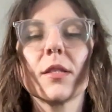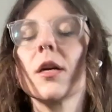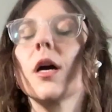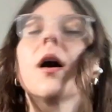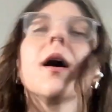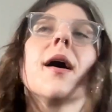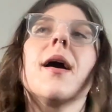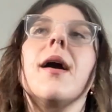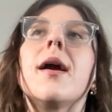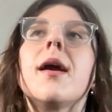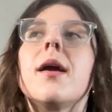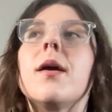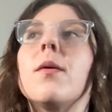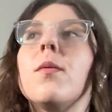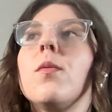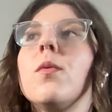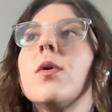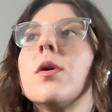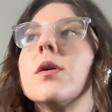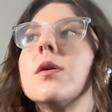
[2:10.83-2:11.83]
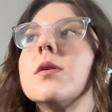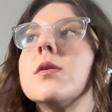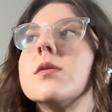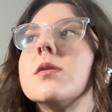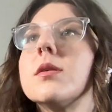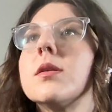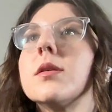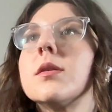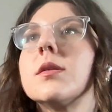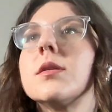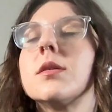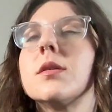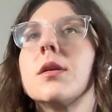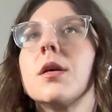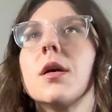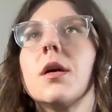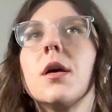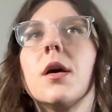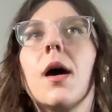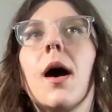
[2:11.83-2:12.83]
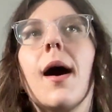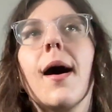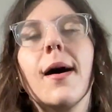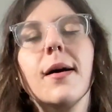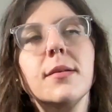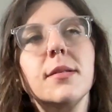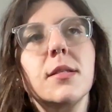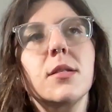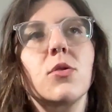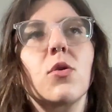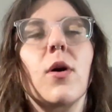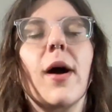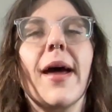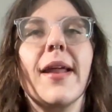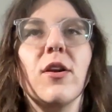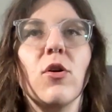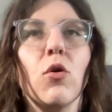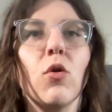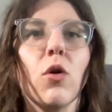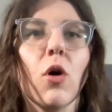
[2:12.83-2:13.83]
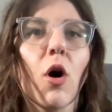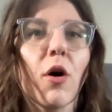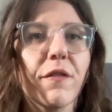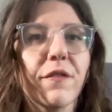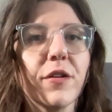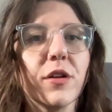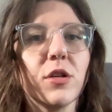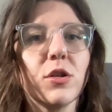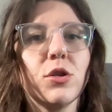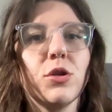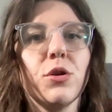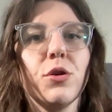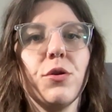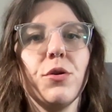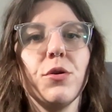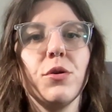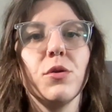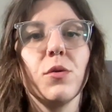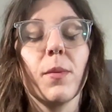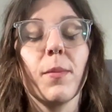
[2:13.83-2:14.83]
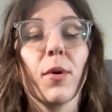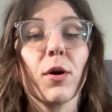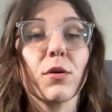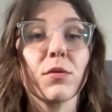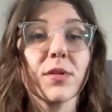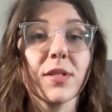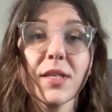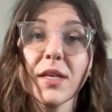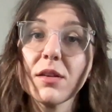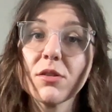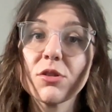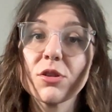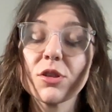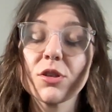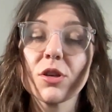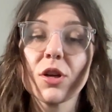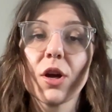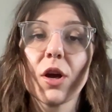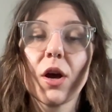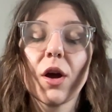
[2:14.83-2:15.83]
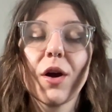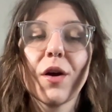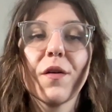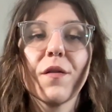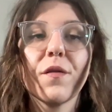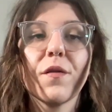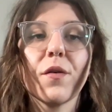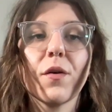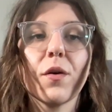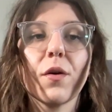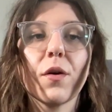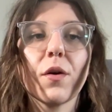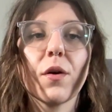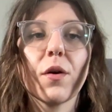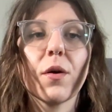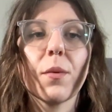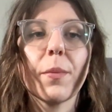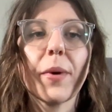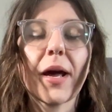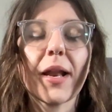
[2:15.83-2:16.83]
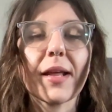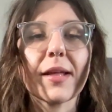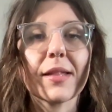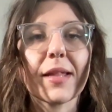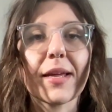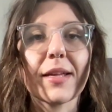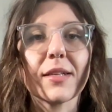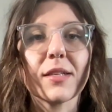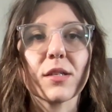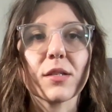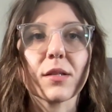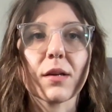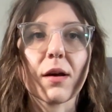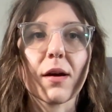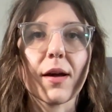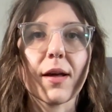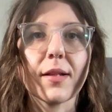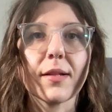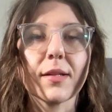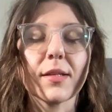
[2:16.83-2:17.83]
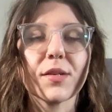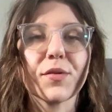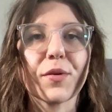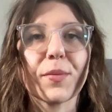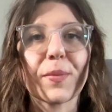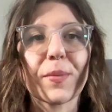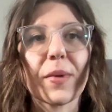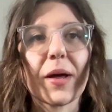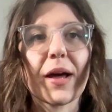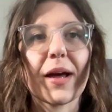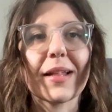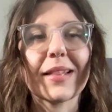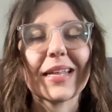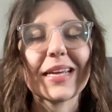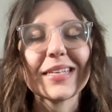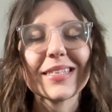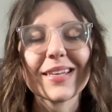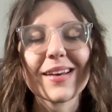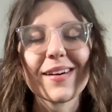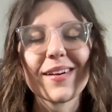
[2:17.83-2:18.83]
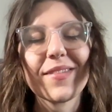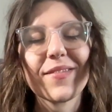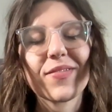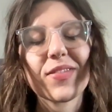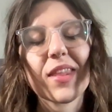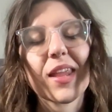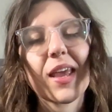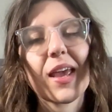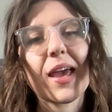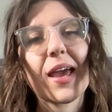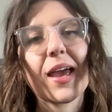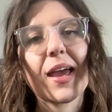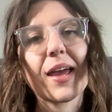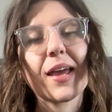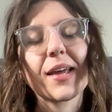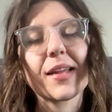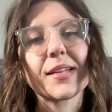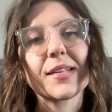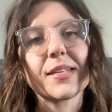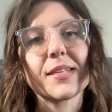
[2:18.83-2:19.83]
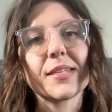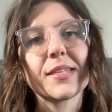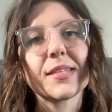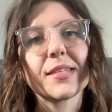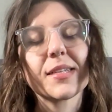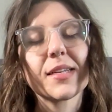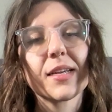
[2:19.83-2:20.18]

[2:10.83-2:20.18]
I was asked or offered to do a model stitch for PaddockLaneDesigns from Lisa, and